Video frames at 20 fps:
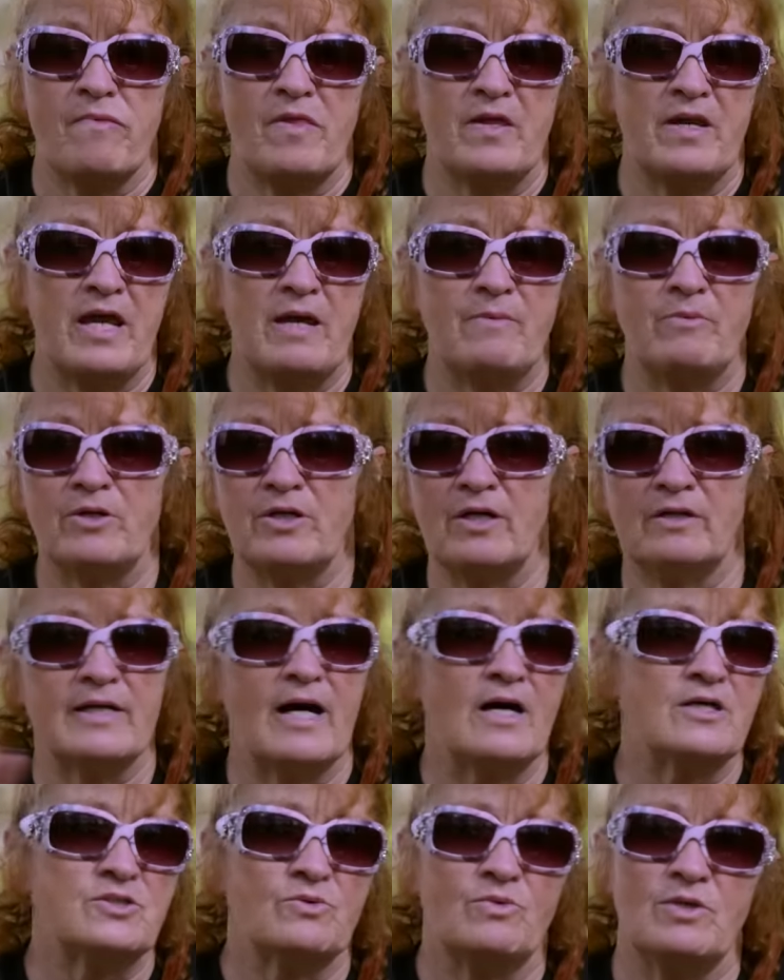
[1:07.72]
the neighbor yelled
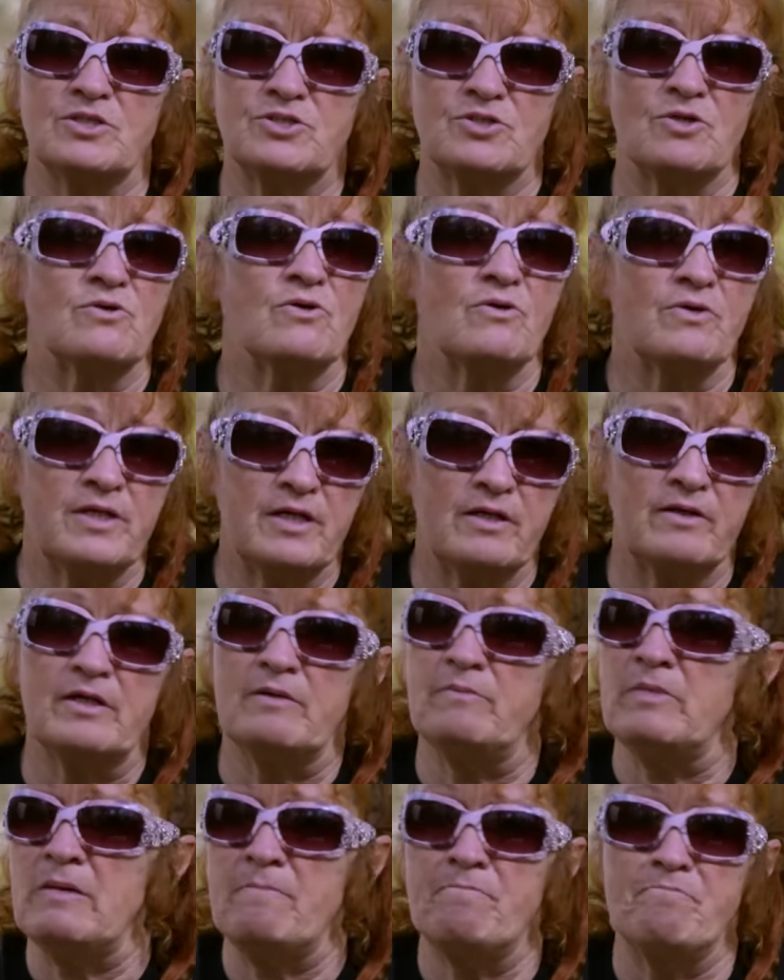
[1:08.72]
out to us, "Don't go near
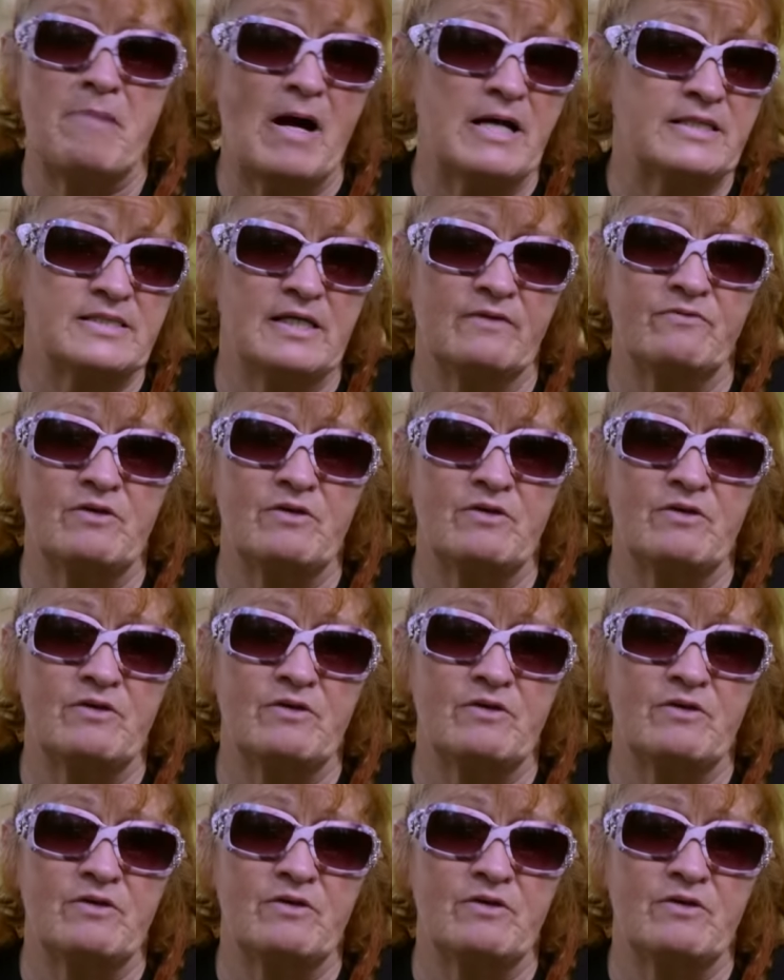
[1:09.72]
him, he bites